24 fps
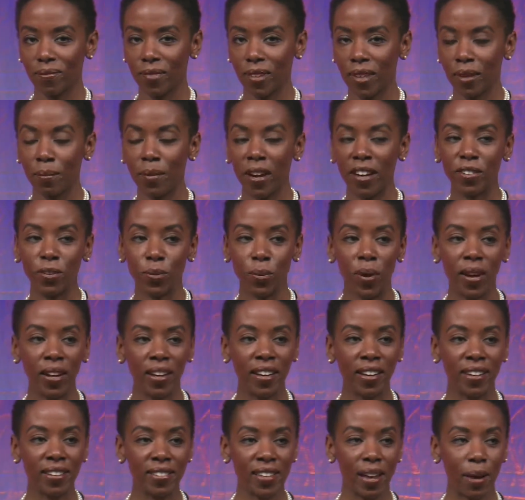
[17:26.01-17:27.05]
In my
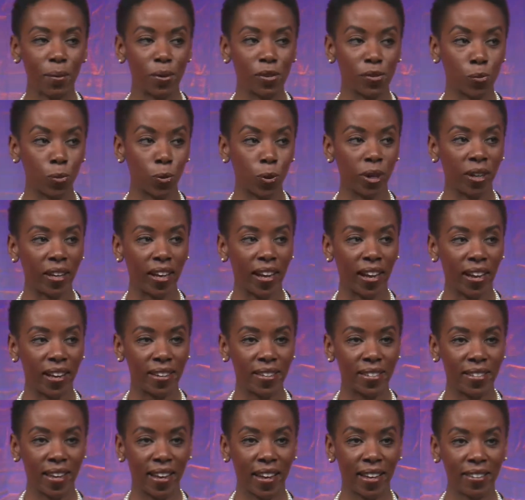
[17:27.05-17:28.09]
20s, I was working at a
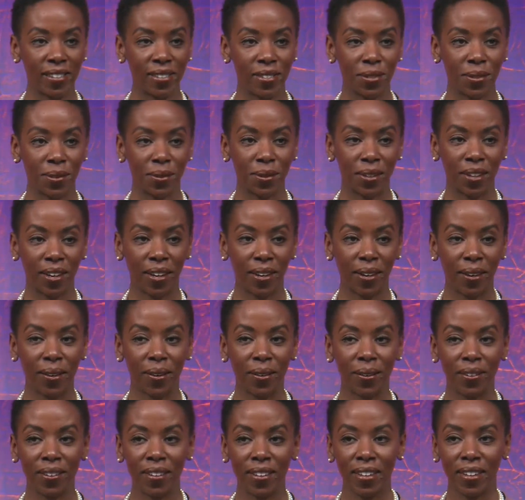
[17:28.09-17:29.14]
dance
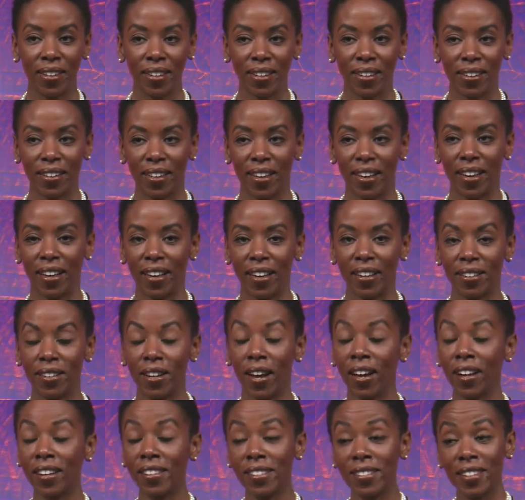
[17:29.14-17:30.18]
studio,
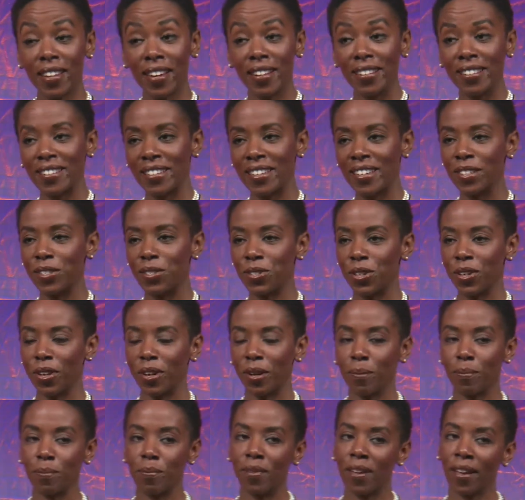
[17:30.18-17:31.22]
not as a dance
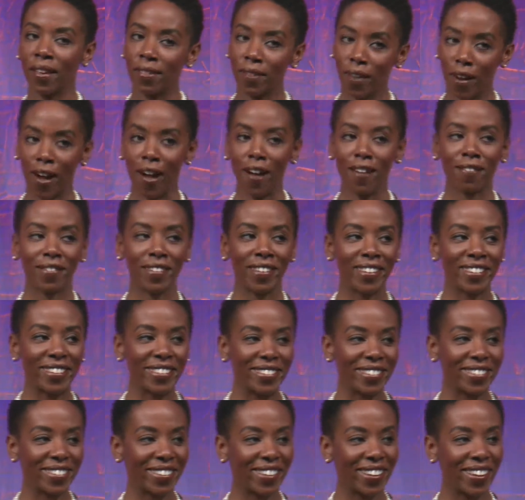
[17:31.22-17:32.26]
teacher, in the
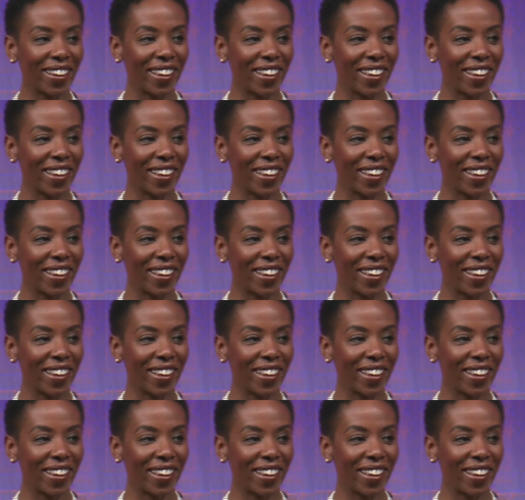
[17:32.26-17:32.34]
office.